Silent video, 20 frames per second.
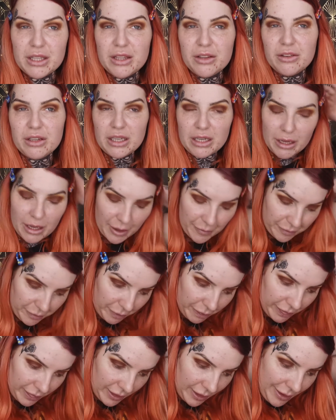theory.
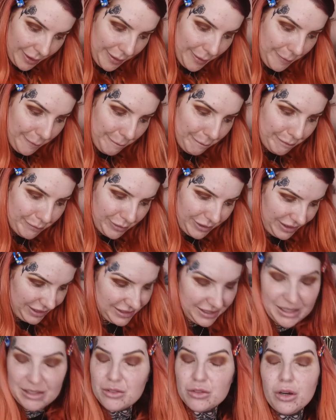But I
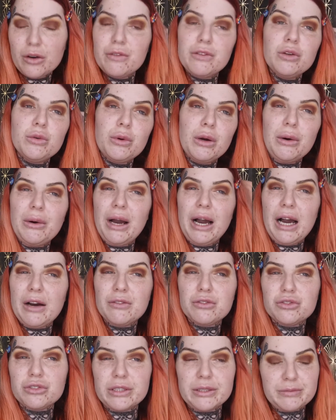did not feel well
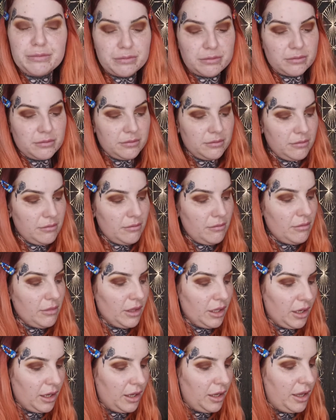after it,
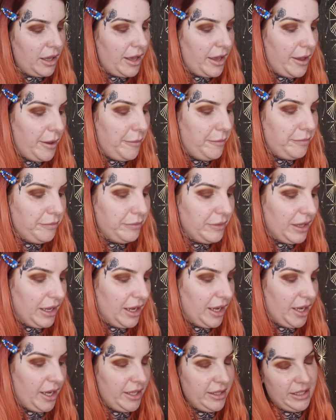and
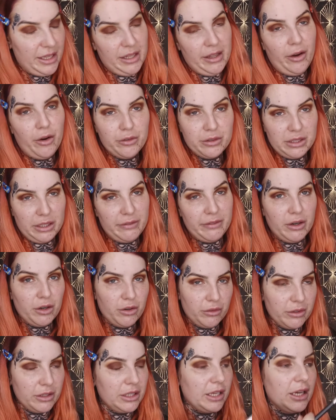then obviously I
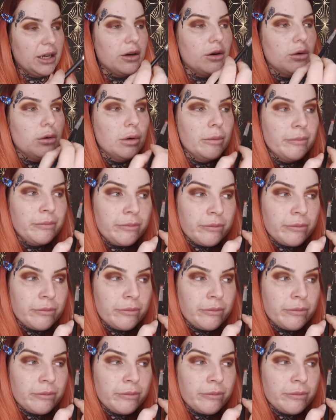felt really ill.